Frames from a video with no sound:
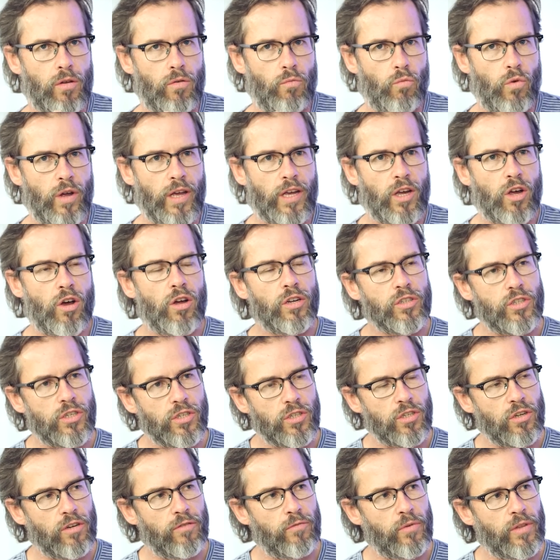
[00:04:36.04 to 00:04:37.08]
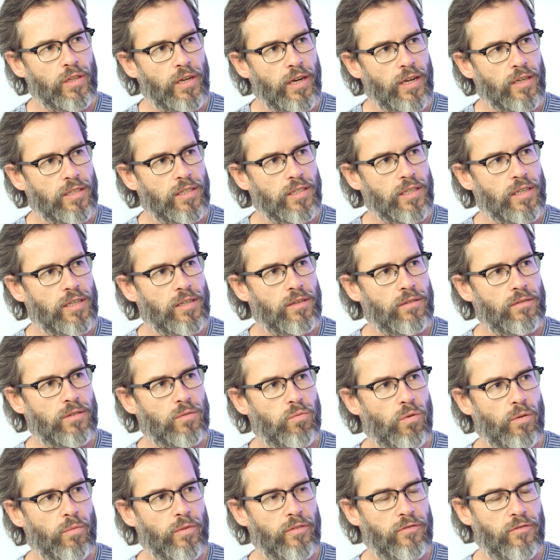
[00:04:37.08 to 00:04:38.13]
we're conscious of within
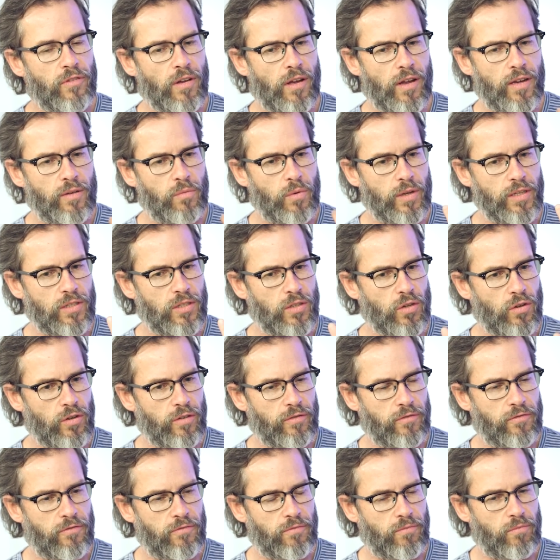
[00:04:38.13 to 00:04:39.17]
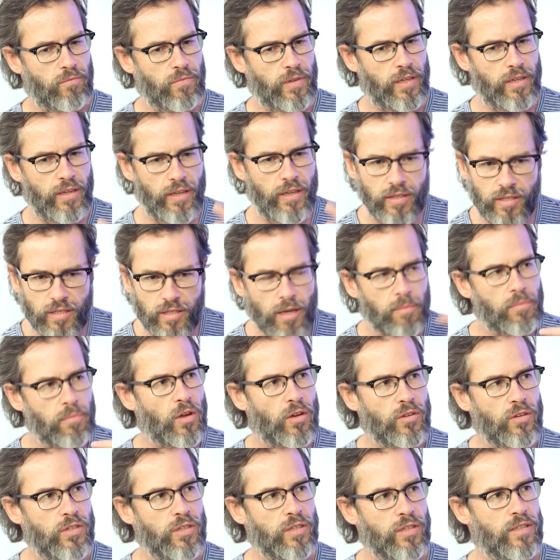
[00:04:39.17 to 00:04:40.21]
ourselves, what we find we're sort of is
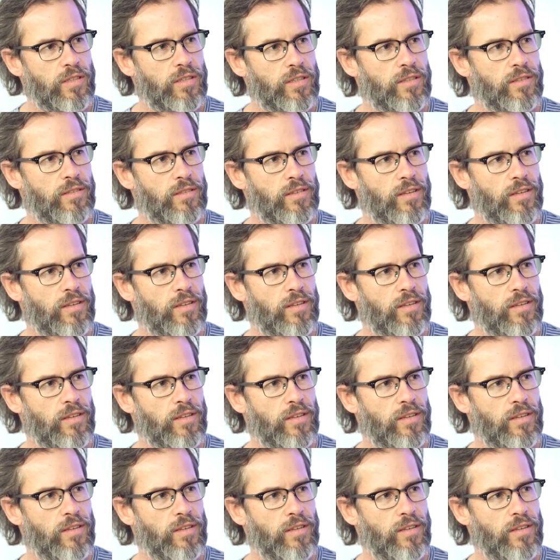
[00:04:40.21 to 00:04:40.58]
subconscious,